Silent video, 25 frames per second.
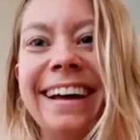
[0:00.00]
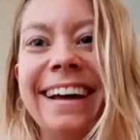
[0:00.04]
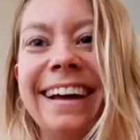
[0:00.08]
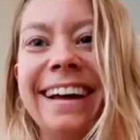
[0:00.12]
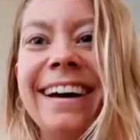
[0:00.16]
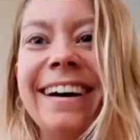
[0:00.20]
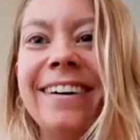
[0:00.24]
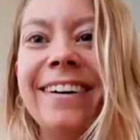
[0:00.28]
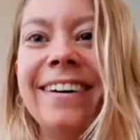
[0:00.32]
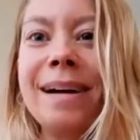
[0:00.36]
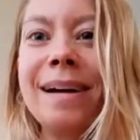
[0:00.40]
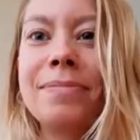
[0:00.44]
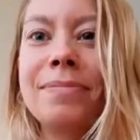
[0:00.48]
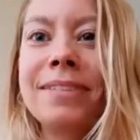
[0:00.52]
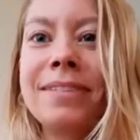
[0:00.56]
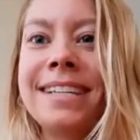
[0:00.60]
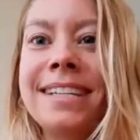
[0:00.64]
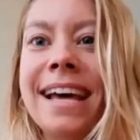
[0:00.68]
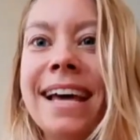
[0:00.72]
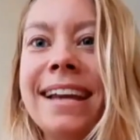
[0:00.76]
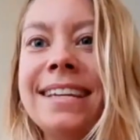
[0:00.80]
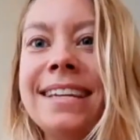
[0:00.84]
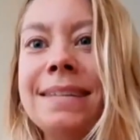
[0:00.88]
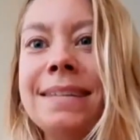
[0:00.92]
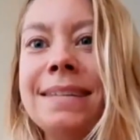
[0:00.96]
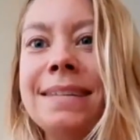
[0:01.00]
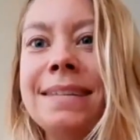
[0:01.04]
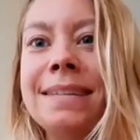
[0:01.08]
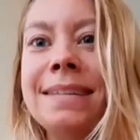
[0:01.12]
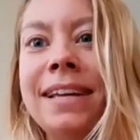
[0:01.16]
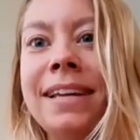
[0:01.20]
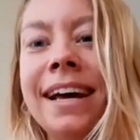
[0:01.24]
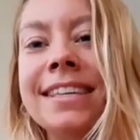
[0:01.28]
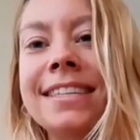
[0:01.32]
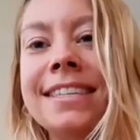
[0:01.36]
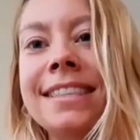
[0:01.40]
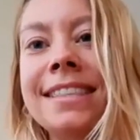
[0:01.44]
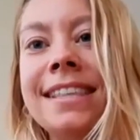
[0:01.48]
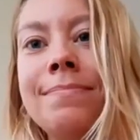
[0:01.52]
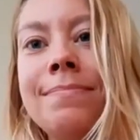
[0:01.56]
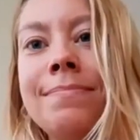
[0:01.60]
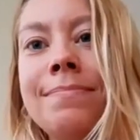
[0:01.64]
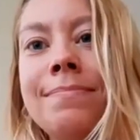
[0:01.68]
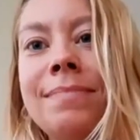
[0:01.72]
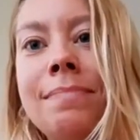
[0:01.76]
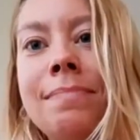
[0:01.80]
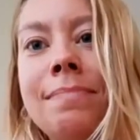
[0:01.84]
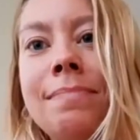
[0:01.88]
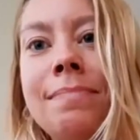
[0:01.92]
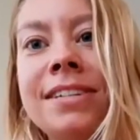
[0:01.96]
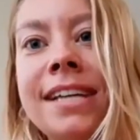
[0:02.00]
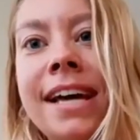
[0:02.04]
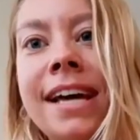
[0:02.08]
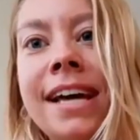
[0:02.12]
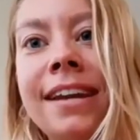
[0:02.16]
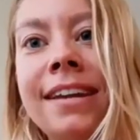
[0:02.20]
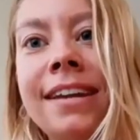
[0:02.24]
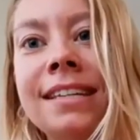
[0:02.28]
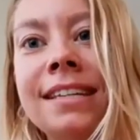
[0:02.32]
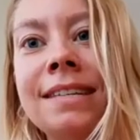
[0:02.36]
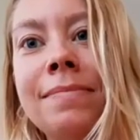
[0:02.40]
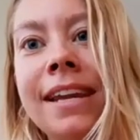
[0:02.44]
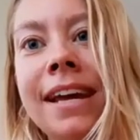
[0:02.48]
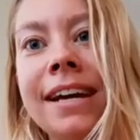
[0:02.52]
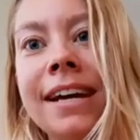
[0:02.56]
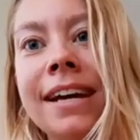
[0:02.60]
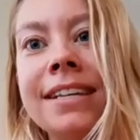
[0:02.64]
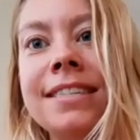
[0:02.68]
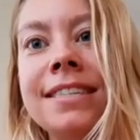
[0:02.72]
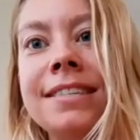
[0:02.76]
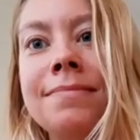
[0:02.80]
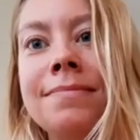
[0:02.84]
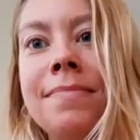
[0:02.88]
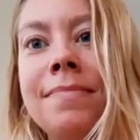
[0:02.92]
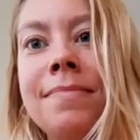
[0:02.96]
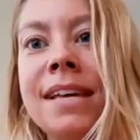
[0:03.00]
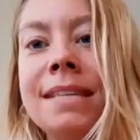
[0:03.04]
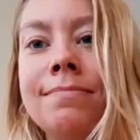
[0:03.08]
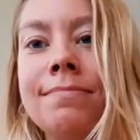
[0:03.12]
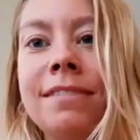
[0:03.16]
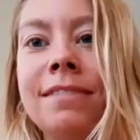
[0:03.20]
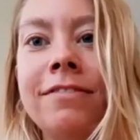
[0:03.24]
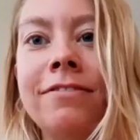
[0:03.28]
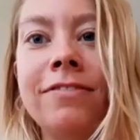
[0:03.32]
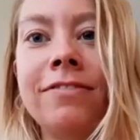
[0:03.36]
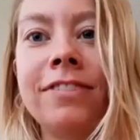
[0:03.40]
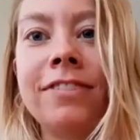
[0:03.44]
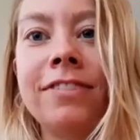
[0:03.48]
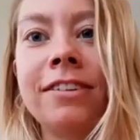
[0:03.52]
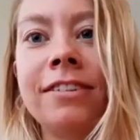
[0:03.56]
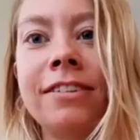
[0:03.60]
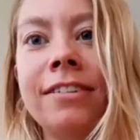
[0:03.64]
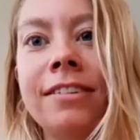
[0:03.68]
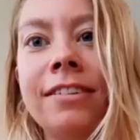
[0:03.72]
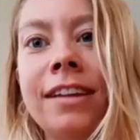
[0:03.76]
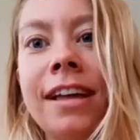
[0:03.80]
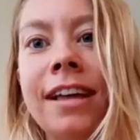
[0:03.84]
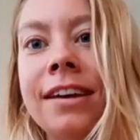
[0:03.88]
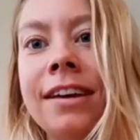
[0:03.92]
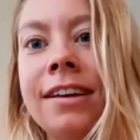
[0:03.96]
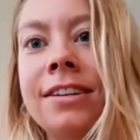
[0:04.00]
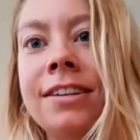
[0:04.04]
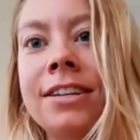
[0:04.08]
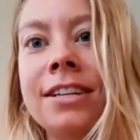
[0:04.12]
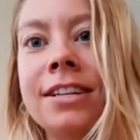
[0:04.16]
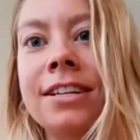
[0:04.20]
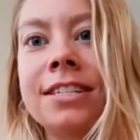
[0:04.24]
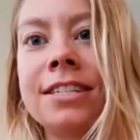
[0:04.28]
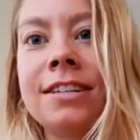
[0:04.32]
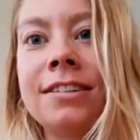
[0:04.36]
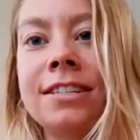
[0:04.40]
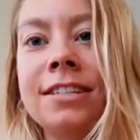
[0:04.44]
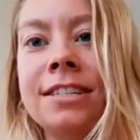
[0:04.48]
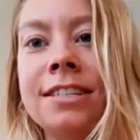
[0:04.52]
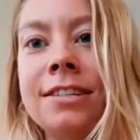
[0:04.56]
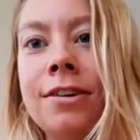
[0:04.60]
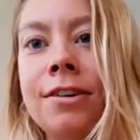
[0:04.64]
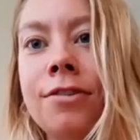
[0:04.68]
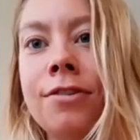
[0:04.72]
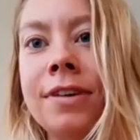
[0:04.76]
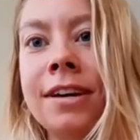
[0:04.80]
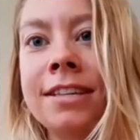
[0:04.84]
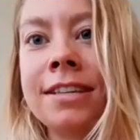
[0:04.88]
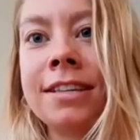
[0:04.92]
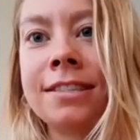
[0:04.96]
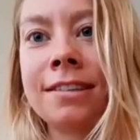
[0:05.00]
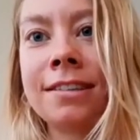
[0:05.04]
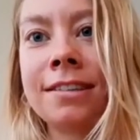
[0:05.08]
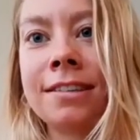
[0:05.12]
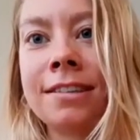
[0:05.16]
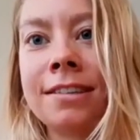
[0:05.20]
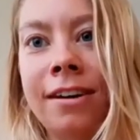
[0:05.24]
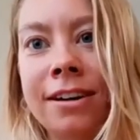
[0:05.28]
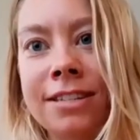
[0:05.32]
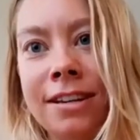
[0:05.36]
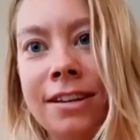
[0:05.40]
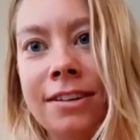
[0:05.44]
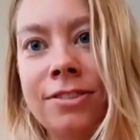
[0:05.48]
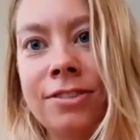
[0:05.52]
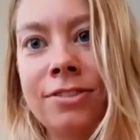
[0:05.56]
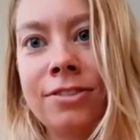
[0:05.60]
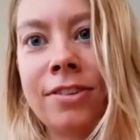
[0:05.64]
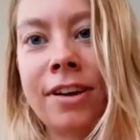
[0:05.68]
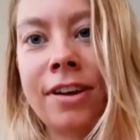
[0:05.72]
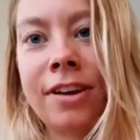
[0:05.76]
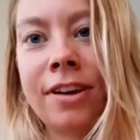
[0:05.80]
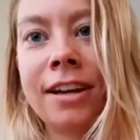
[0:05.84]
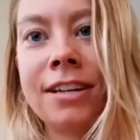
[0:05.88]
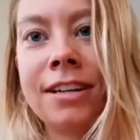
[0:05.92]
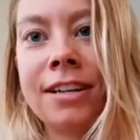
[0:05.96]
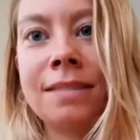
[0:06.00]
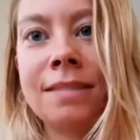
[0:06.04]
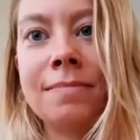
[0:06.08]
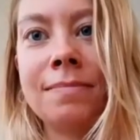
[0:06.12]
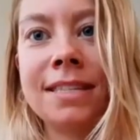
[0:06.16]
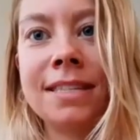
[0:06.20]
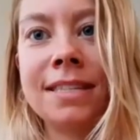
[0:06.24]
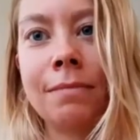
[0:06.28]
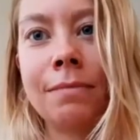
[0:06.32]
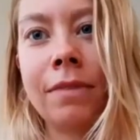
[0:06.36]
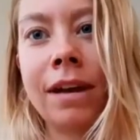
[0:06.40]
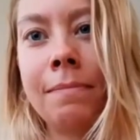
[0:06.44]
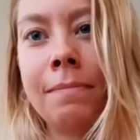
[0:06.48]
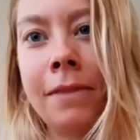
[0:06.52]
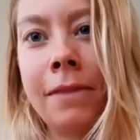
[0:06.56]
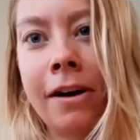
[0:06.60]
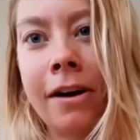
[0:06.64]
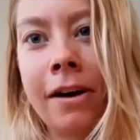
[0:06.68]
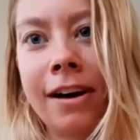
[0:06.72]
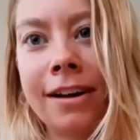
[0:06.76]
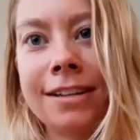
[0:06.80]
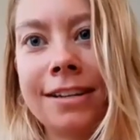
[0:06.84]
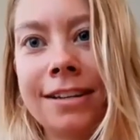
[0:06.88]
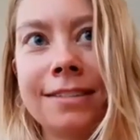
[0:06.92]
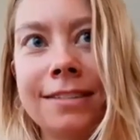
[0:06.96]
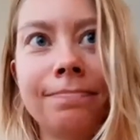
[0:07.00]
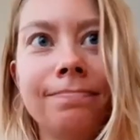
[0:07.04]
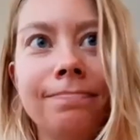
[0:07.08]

or i pretend to be nice and then me pretending to be nice makes me feel like just so exhausted trying to be someone i'm not